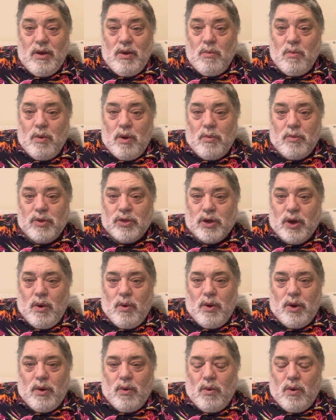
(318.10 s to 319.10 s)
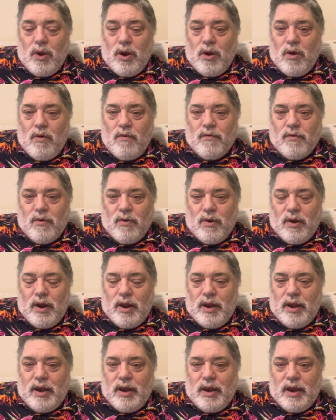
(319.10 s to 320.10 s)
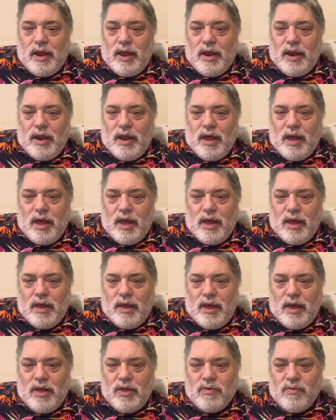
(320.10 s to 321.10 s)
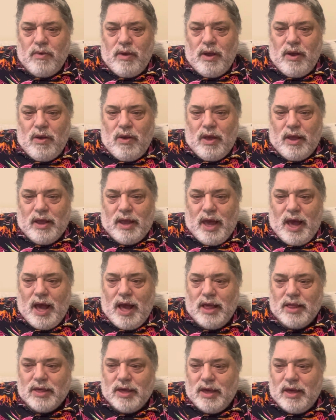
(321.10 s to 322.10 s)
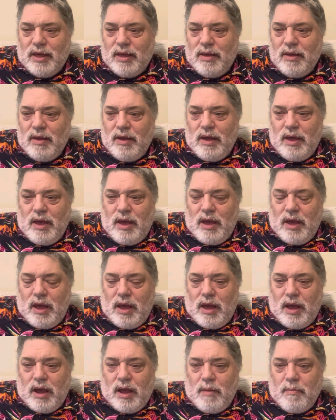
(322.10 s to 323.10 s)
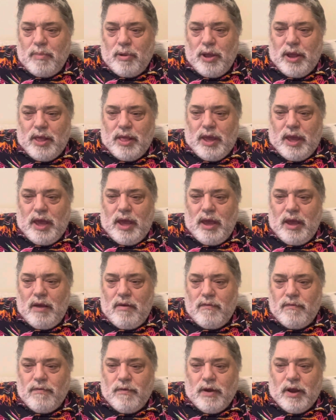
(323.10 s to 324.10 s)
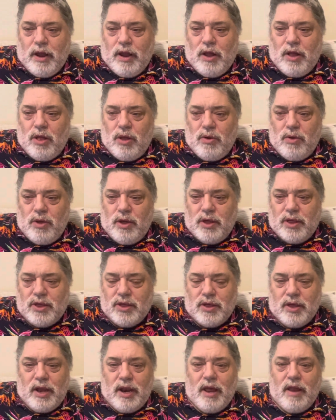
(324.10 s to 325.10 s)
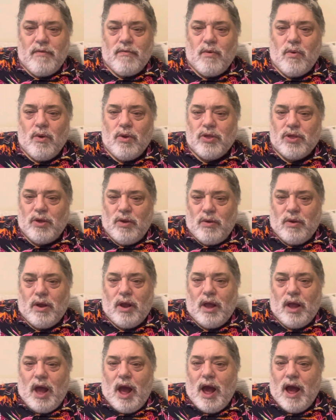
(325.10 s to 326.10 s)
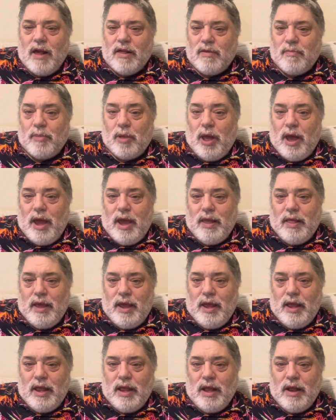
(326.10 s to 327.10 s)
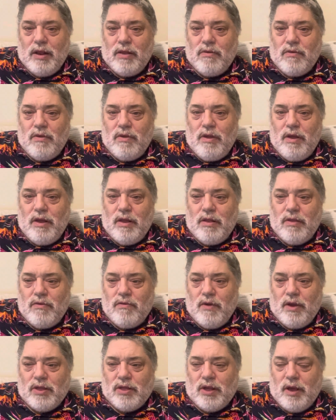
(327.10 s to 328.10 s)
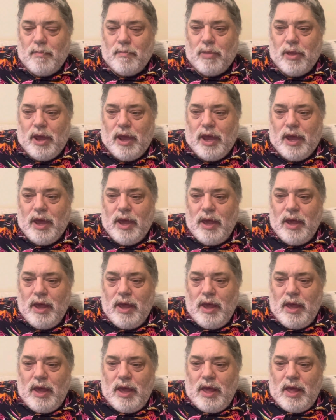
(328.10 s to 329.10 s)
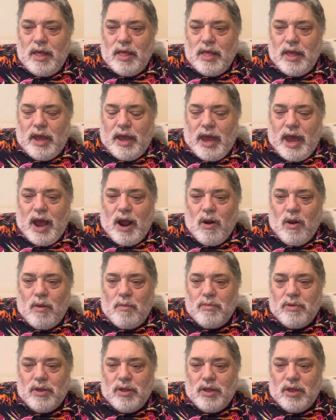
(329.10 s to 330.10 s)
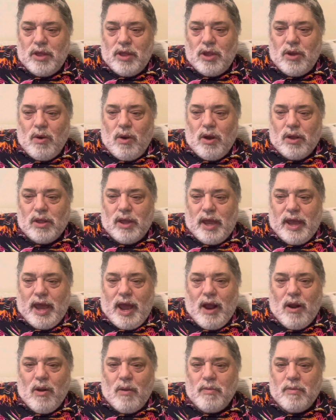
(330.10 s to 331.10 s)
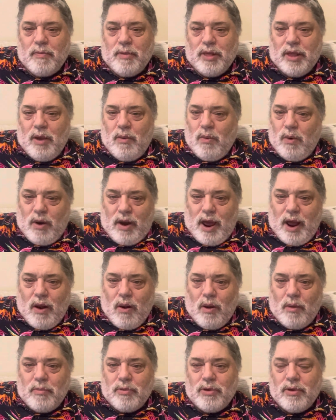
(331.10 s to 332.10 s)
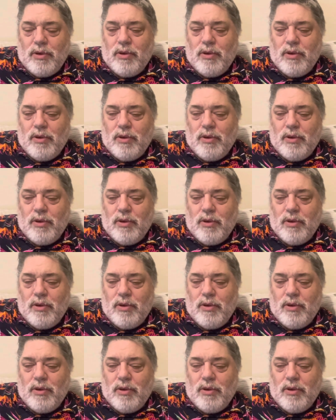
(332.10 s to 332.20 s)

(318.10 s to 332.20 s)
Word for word: what was going on over in, in uh, Israel and Gaza. Uh, completely freaking clueless. And then, of course, their cosplay. They, they, they, dressed up like like Arabs and talked like Arabs, but they weren't Arabs.